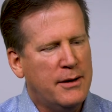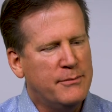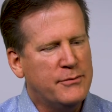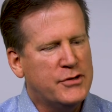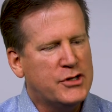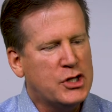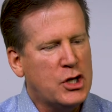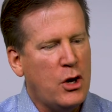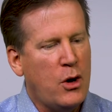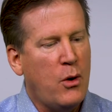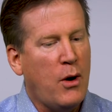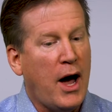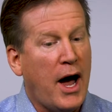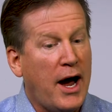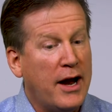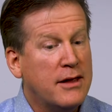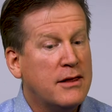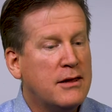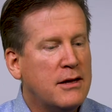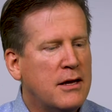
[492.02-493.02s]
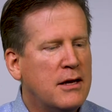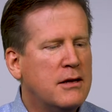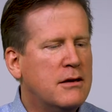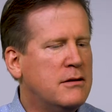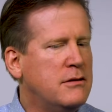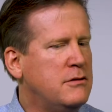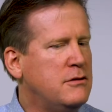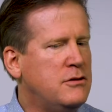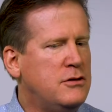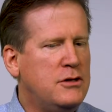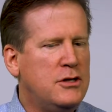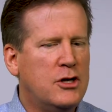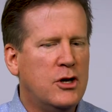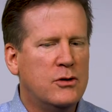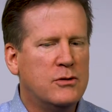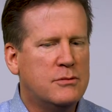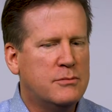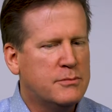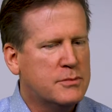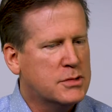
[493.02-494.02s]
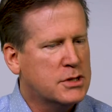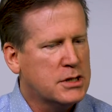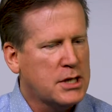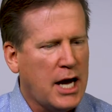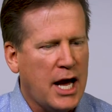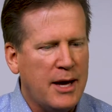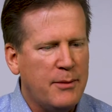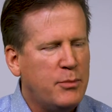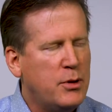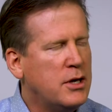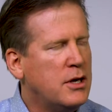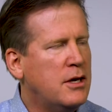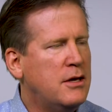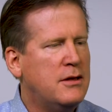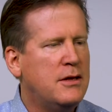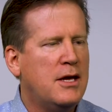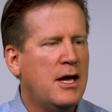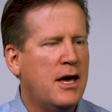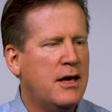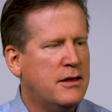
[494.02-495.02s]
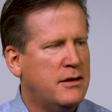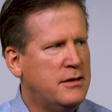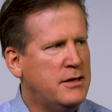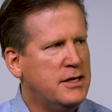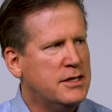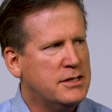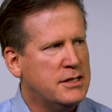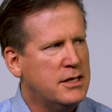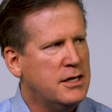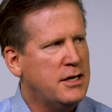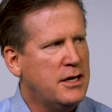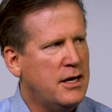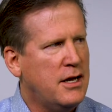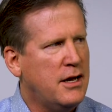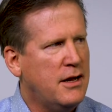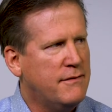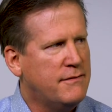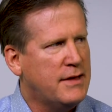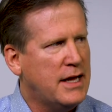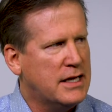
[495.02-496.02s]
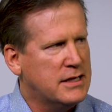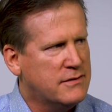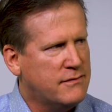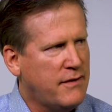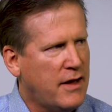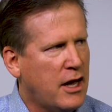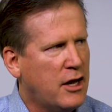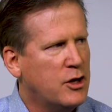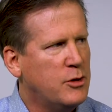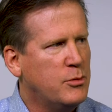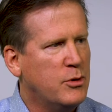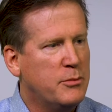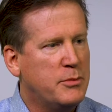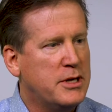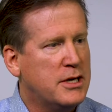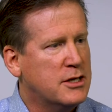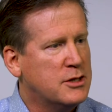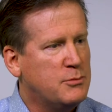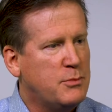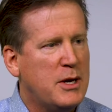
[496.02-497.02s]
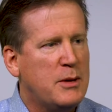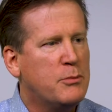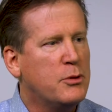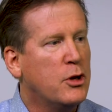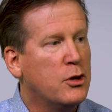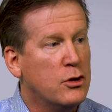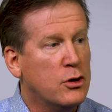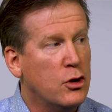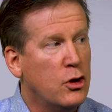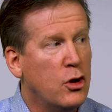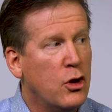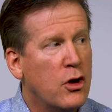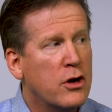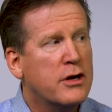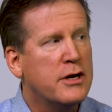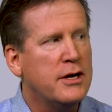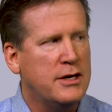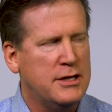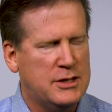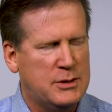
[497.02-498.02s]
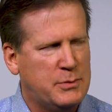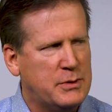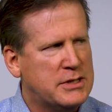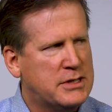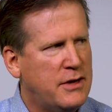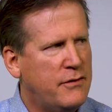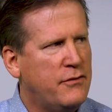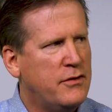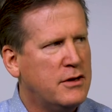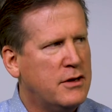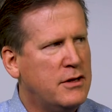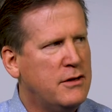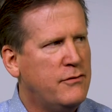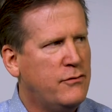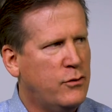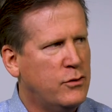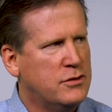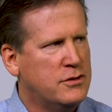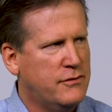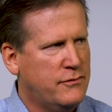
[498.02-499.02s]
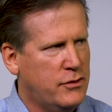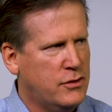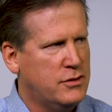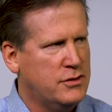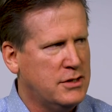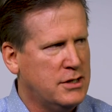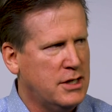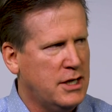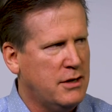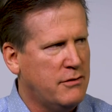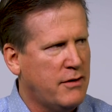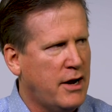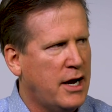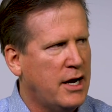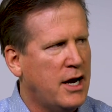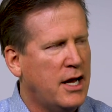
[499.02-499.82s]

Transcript: So I think, you know, typing in the ethnicity, if that's valuable, because people are looking specifically for diversity, right?